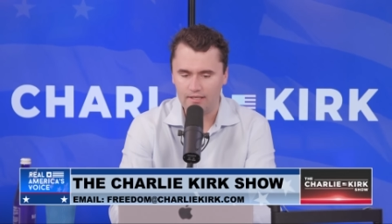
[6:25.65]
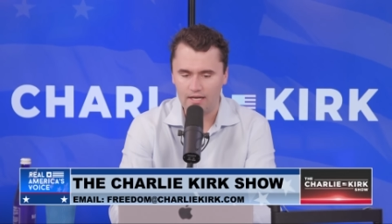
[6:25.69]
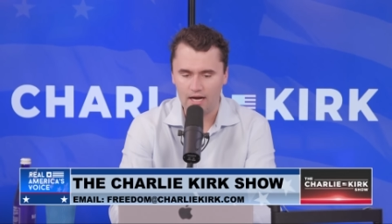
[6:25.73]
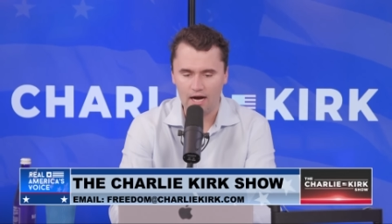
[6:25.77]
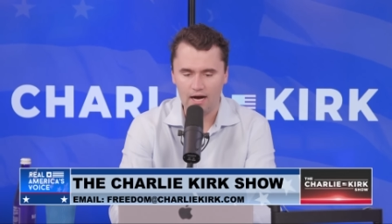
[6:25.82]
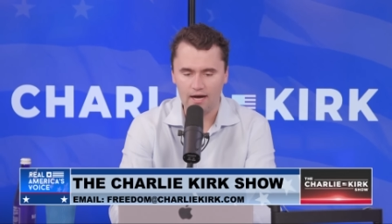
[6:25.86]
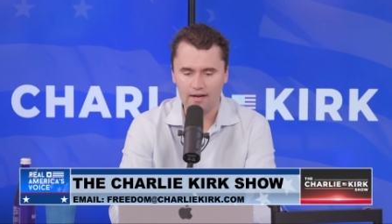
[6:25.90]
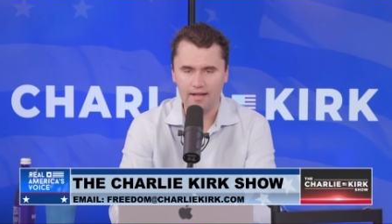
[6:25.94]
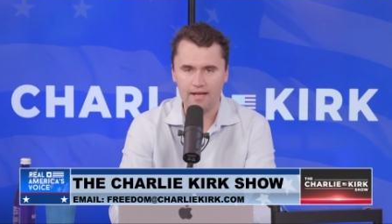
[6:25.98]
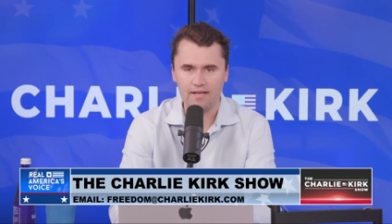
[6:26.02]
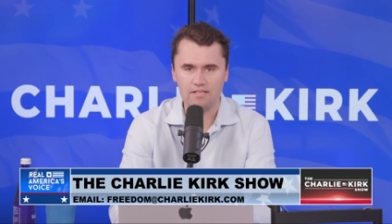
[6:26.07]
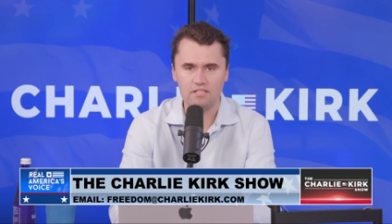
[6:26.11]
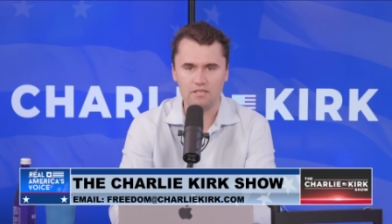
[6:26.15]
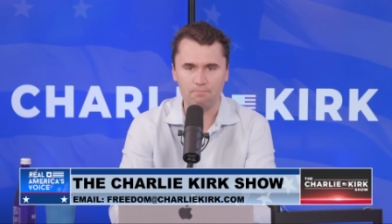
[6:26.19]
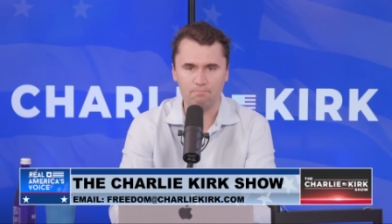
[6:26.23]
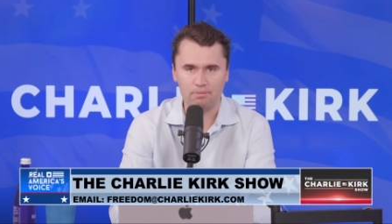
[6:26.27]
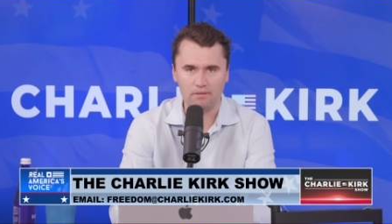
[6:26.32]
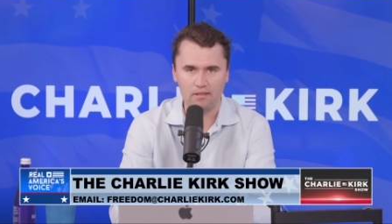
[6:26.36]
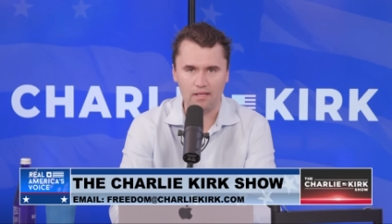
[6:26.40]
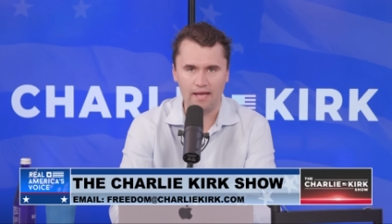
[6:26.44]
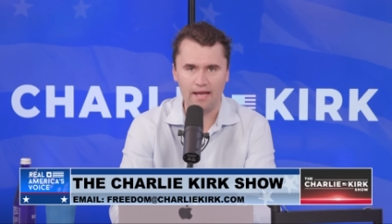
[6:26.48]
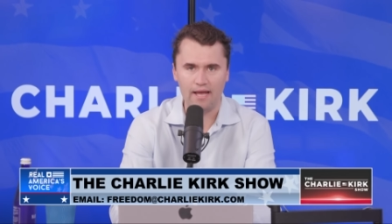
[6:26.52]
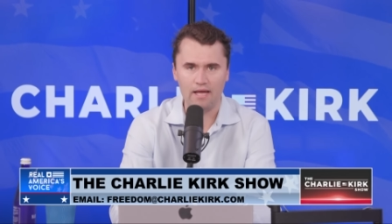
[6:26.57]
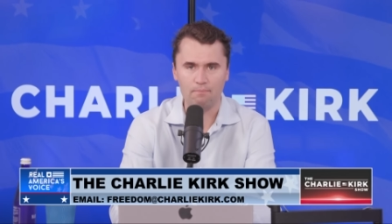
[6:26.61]
God has a
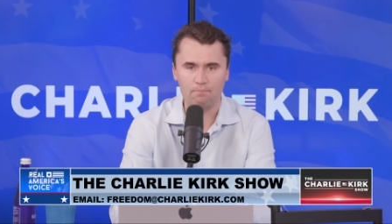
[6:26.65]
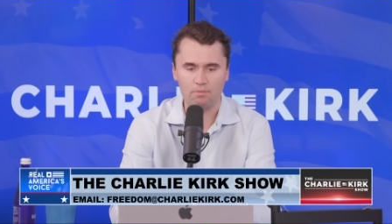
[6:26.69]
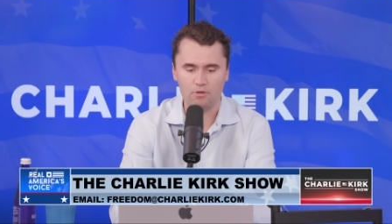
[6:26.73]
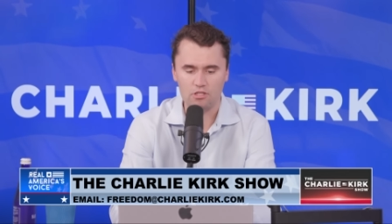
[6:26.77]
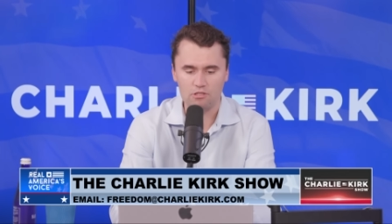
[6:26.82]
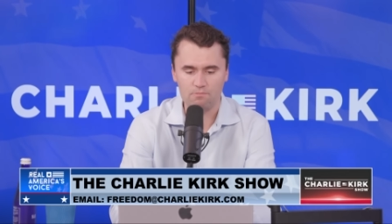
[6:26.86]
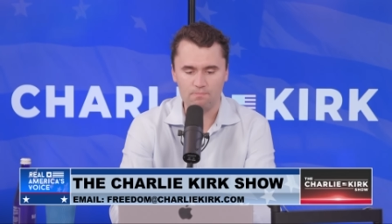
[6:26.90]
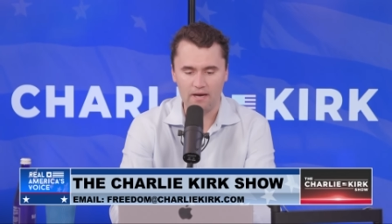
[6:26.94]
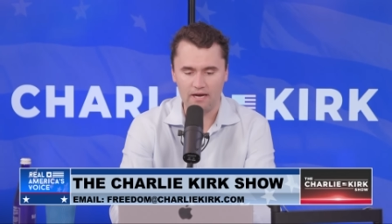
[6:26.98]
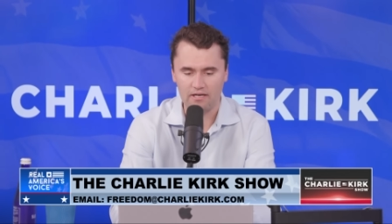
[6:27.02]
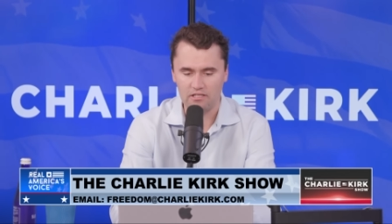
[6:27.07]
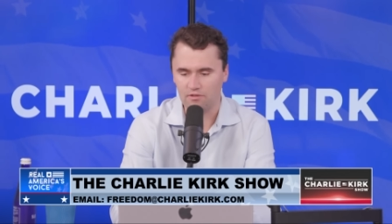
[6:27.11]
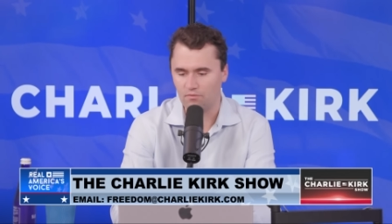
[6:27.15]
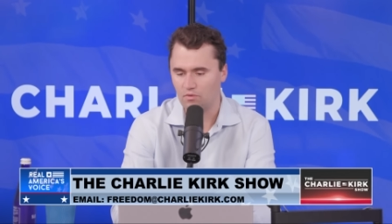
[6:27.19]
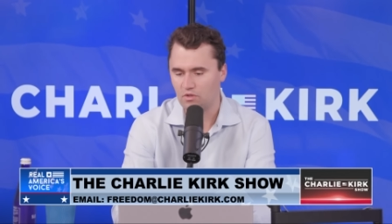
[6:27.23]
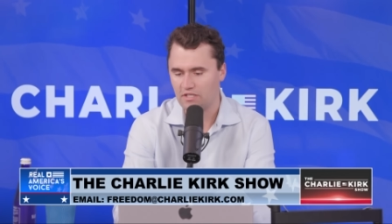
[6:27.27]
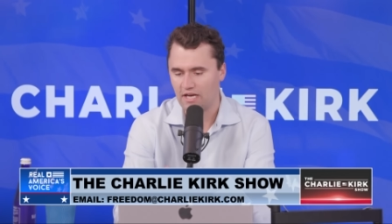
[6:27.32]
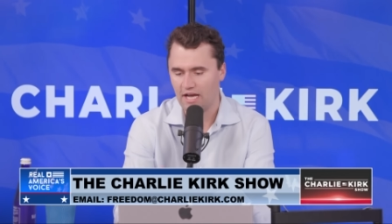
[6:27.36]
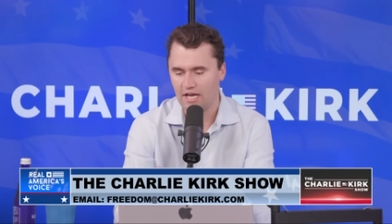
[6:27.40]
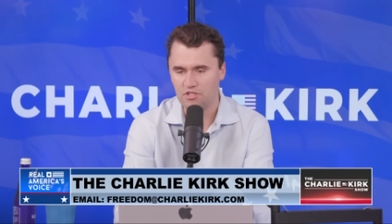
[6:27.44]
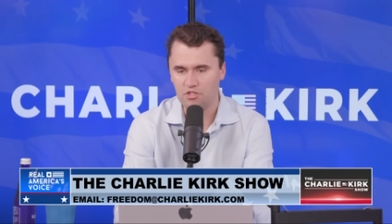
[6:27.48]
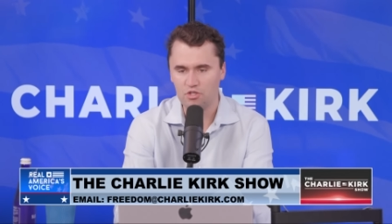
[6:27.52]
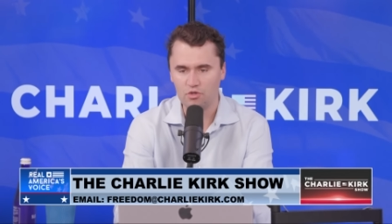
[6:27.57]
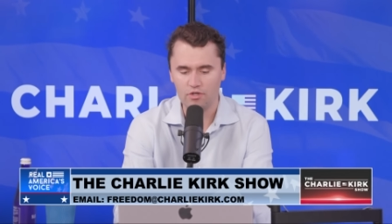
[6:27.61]
plan perspective,
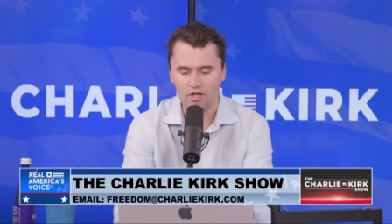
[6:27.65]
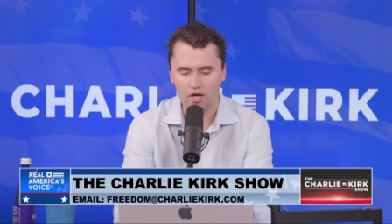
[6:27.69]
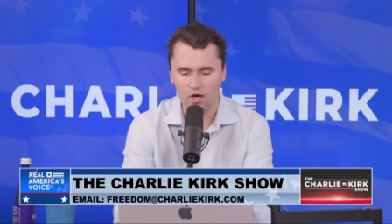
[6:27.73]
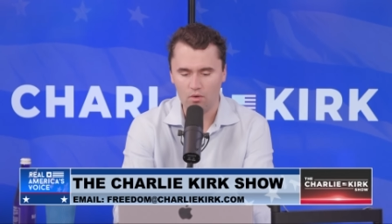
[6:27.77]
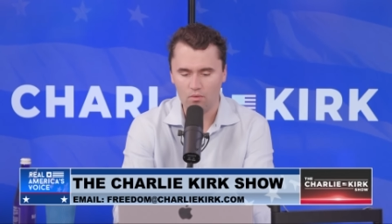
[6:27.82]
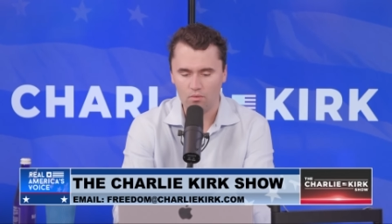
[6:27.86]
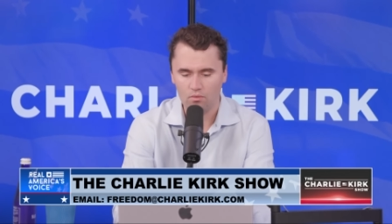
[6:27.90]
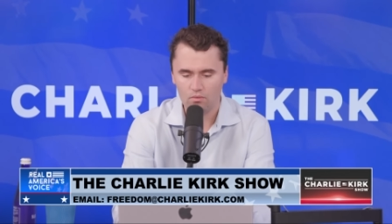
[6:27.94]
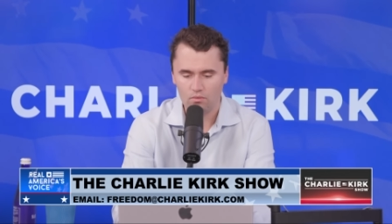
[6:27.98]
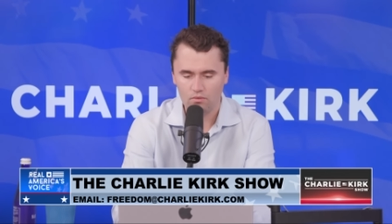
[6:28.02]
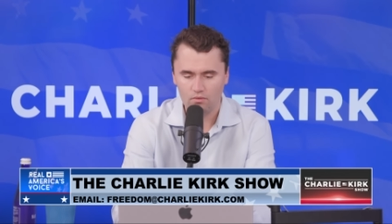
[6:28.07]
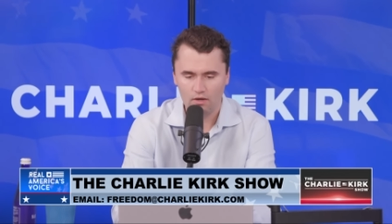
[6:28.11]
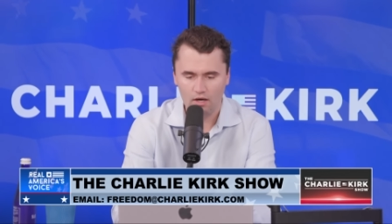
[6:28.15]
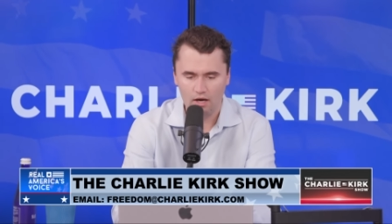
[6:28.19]
which, as you know,